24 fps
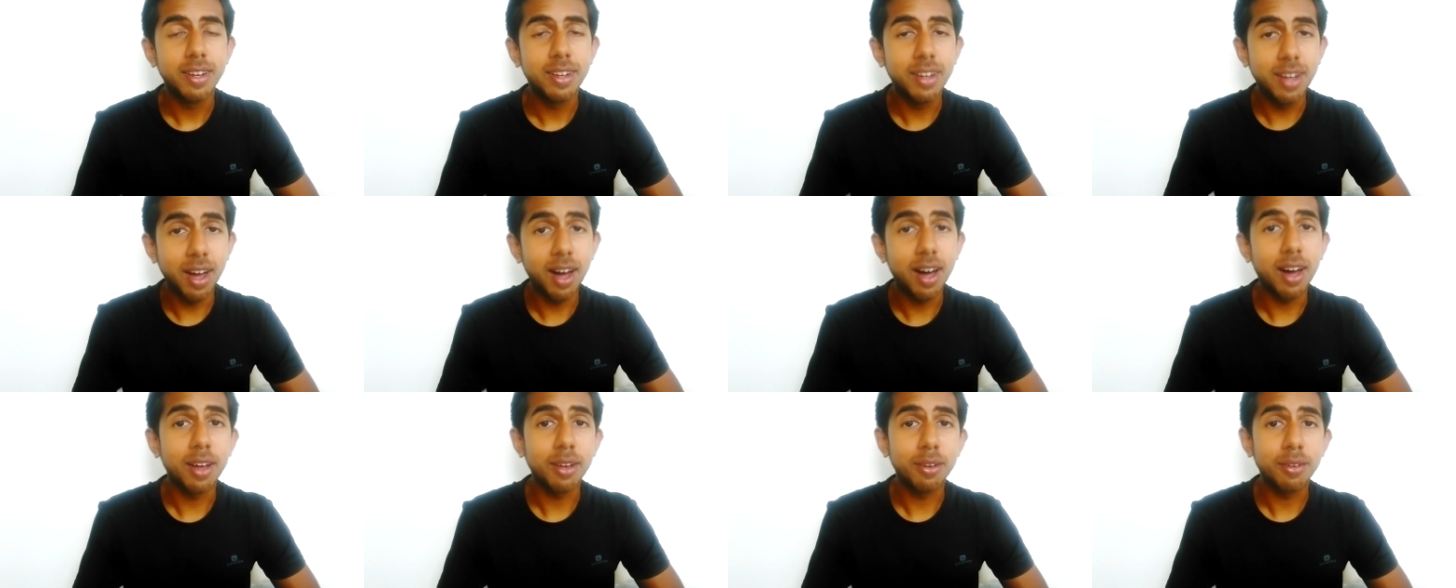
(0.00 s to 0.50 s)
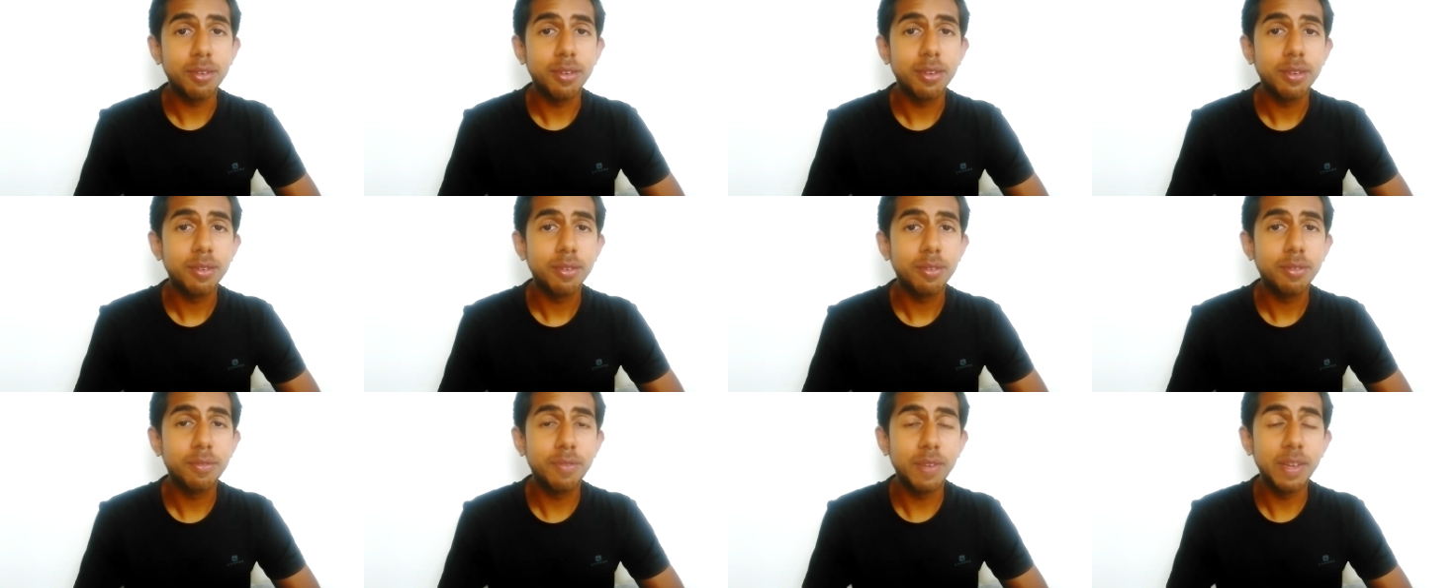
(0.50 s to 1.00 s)
gut
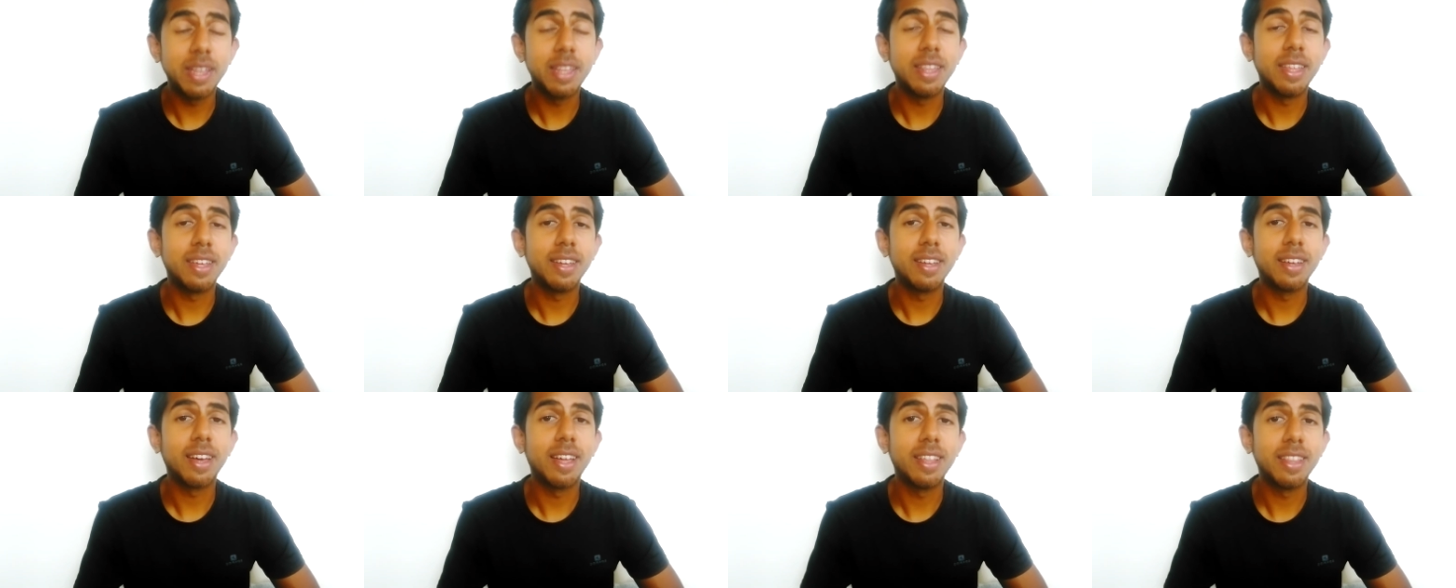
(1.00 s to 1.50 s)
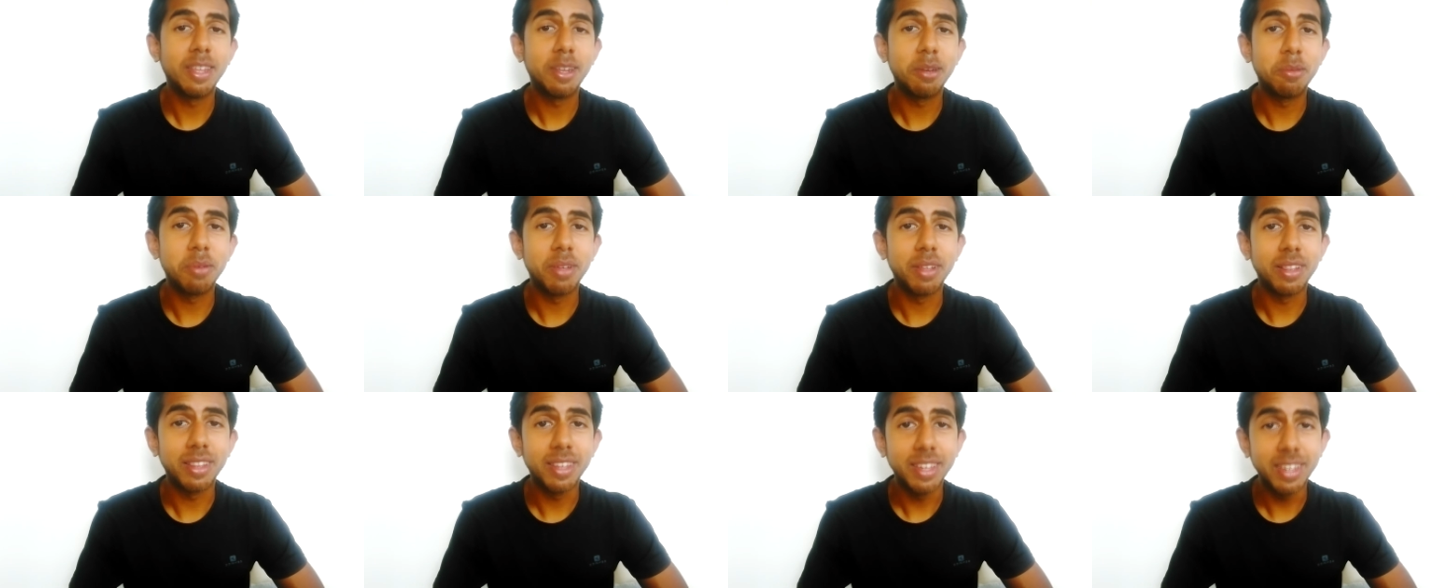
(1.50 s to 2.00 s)
feeling a little
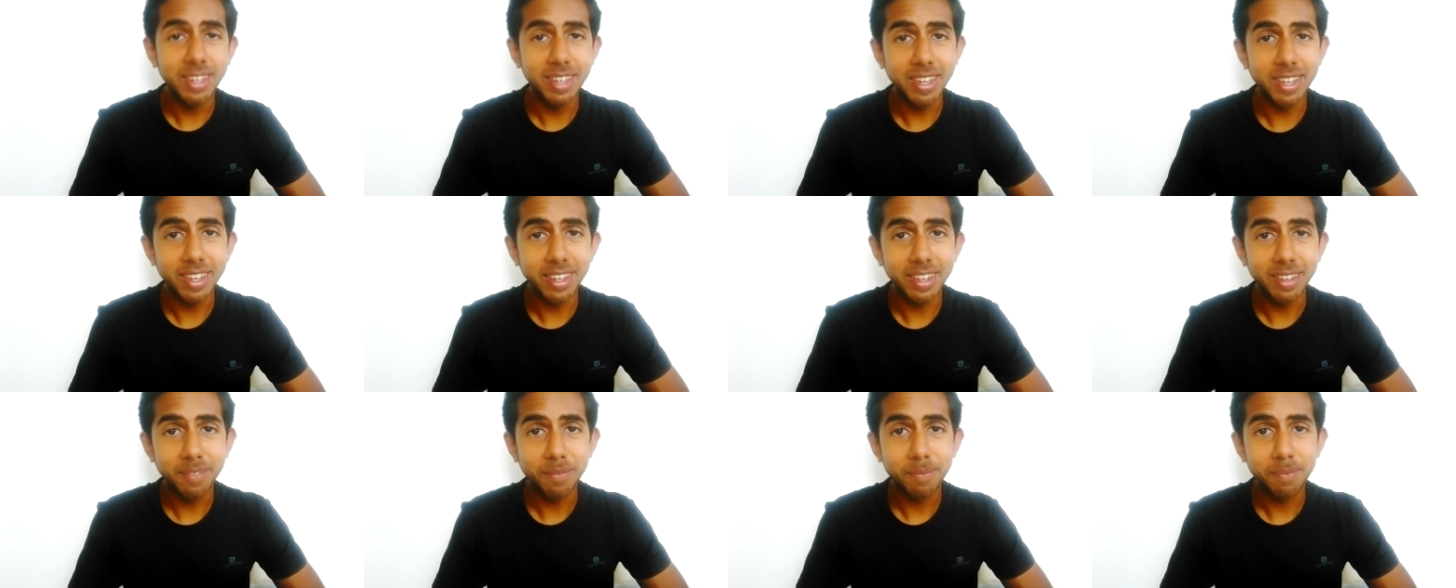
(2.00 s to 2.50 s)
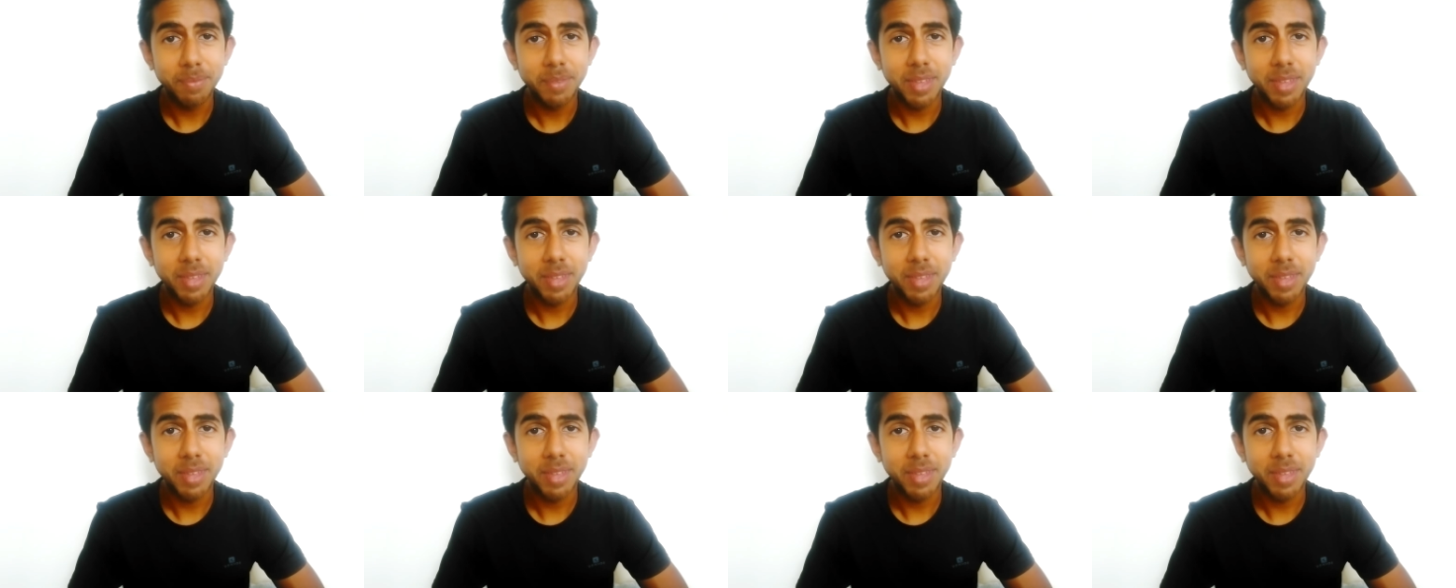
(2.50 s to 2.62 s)
bit leaky.